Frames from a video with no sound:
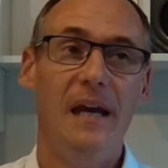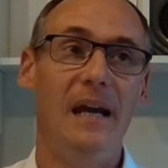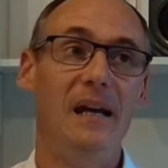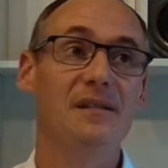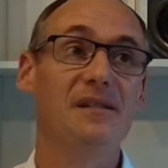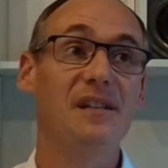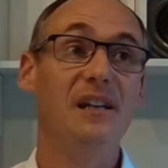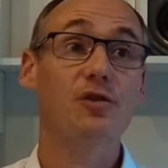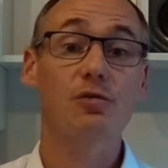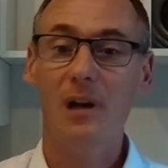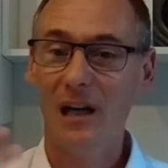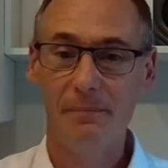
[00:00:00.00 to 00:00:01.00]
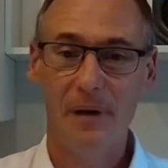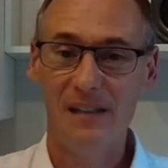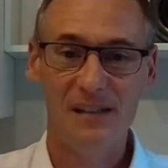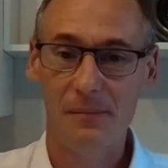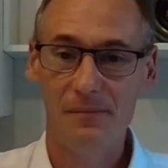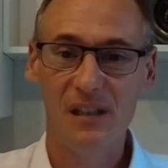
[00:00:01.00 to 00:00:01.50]
And they tried by
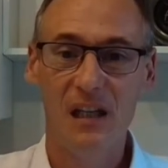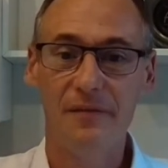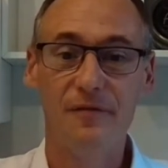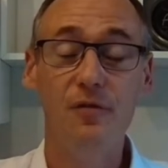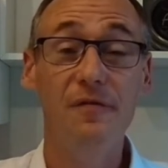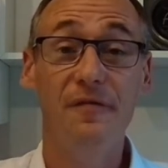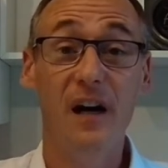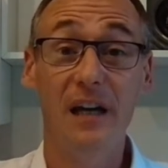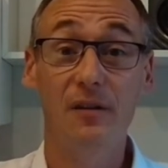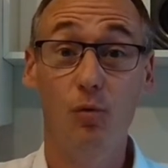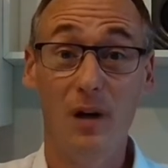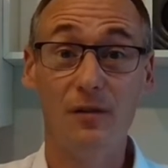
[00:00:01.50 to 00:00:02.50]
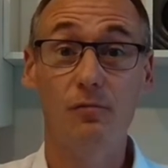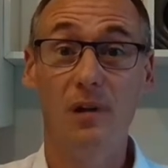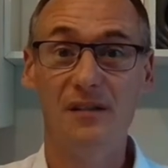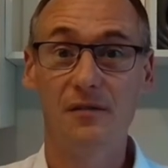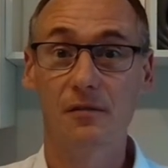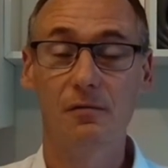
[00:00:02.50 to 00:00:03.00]
themselves to find what
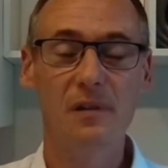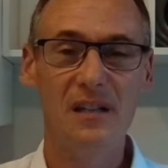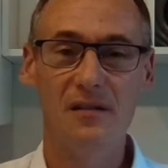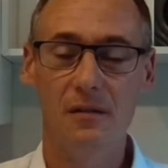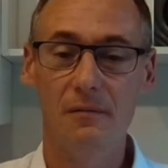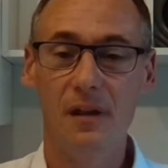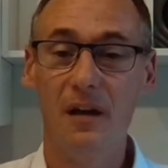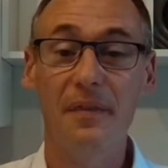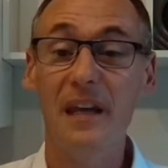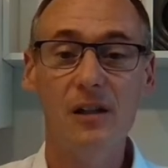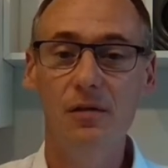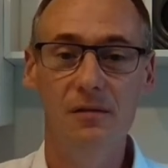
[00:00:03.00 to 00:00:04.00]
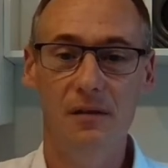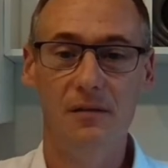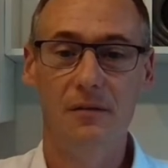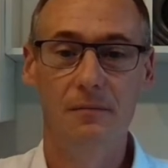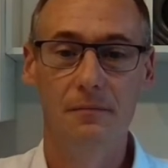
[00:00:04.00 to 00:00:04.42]
was the reason, and they couldn't.